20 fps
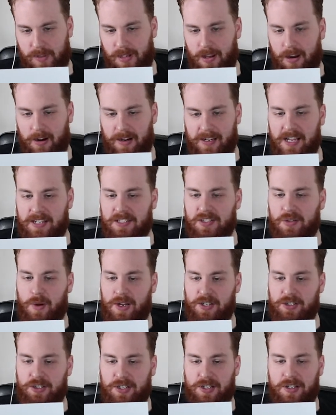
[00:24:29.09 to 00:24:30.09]
All right, next
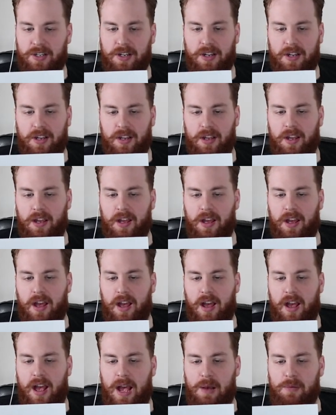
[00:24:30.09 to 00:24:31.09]
question.
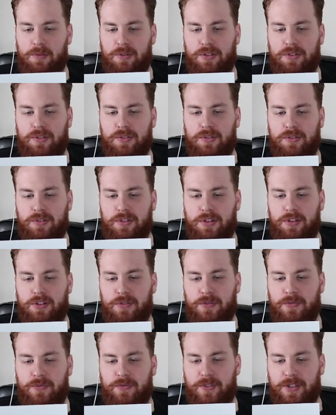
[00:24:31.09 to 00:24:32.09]
Do
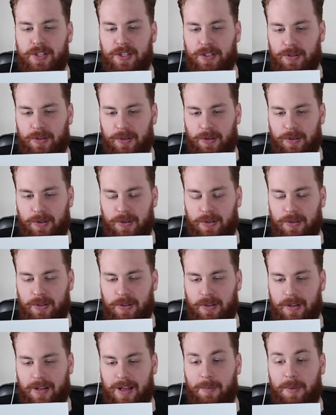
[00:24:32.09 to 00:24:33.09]
you feel
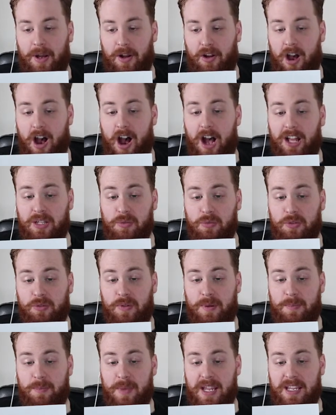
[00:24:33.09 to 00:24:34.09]
about Hollywood
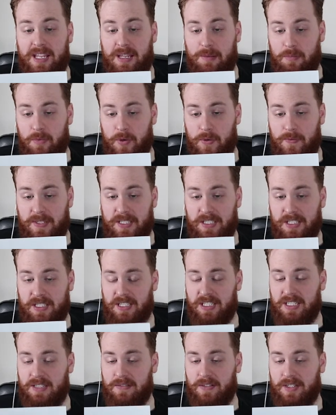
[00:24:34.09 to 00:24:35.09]
remaking movies and
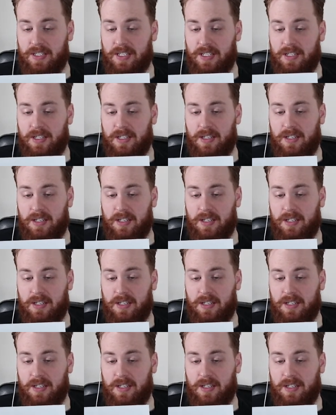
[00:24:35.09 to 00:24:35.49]
TV?